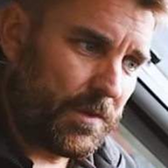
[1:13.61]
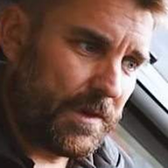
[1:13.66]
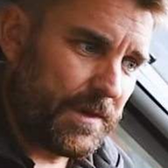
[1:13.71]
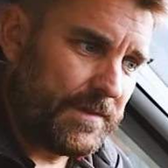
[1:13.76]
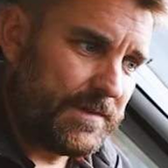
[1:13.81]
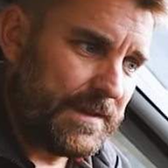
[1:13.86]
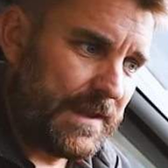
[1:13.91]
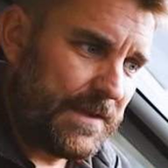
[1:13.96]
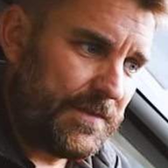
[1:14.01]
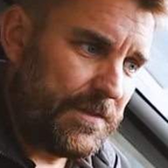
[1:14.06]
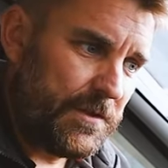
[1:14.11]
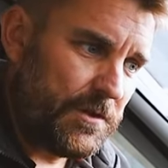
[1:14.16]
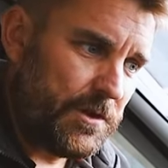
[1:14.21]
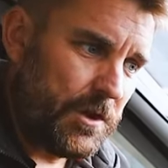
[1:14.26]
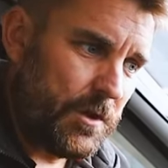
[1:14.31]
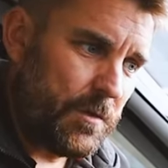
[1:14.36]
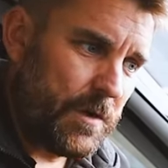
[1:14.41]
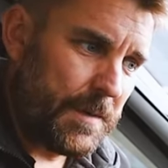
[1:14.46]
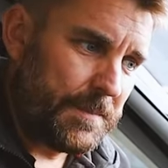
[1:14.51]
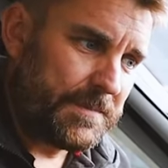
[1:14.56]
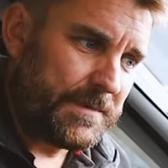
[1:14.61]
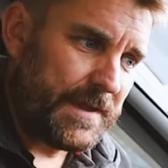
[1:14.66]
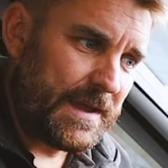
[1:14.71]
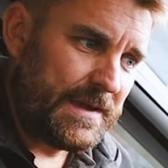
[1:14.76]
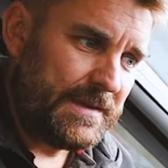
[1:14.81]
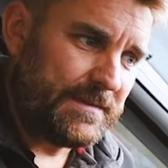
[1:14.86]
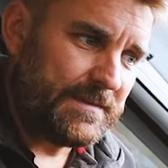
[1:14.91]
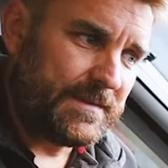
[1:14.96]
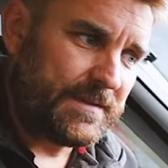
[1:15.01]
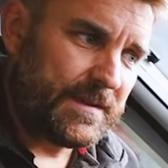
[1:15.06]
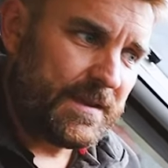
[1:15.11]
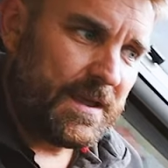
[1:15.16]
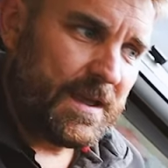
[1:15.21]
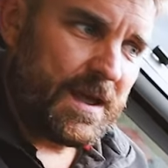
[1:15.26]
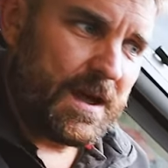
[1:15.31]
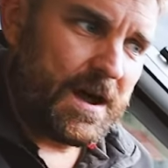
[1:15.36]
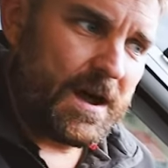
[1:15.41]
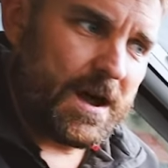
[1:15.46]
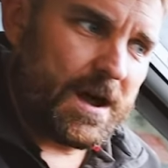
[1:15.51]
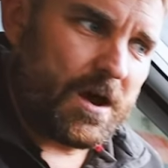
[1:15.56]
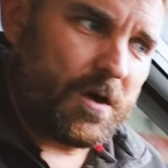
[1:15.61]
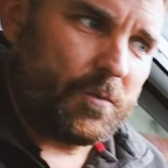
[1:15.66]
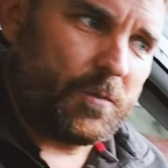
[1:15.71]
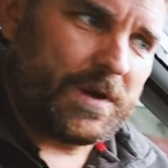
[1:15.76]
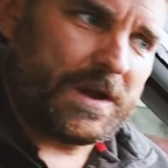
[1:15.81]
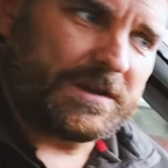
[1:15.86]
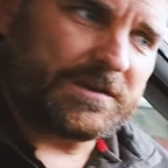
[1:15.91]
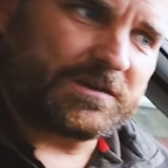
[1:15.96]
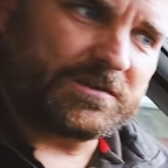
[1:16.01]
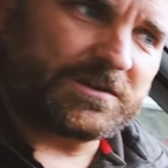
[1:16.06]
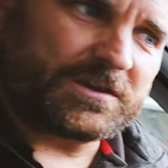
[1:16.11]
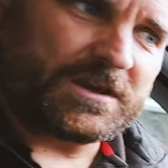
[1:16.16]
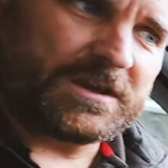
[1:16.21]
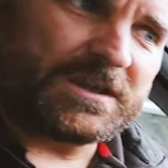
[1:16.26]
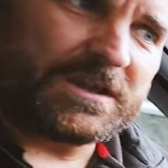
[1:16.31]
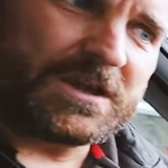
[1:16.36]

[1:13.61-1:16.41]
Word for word: when I say the new update, Uh, we're just going